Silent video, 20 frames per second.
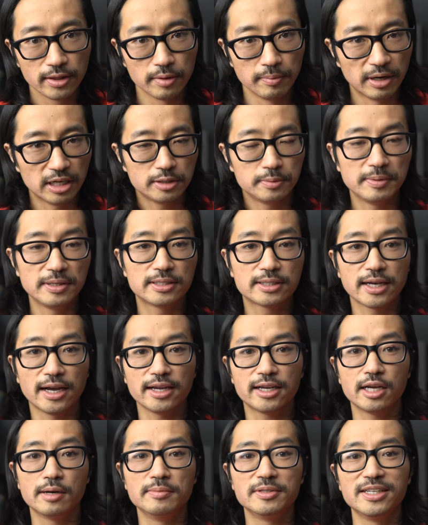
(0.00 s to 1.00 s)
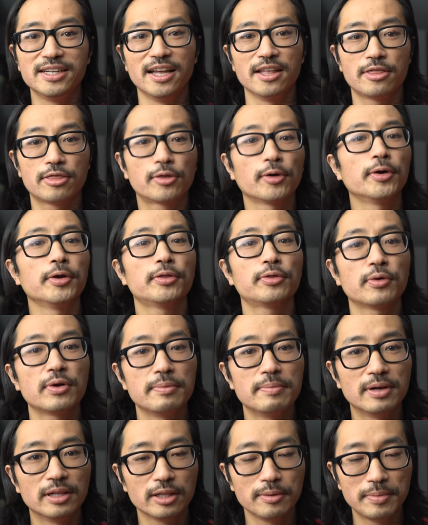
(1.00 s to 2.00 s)
The MetaSpeed Sky comes in at
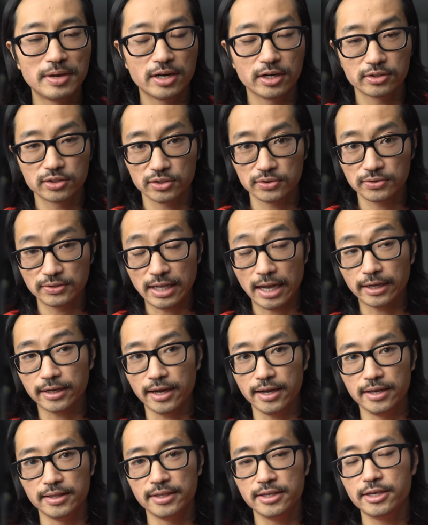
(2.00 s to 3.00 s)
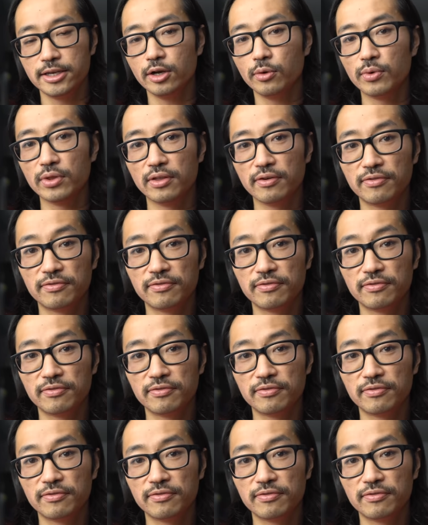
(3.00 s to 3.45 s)
33 millimeters of stack height in the heel with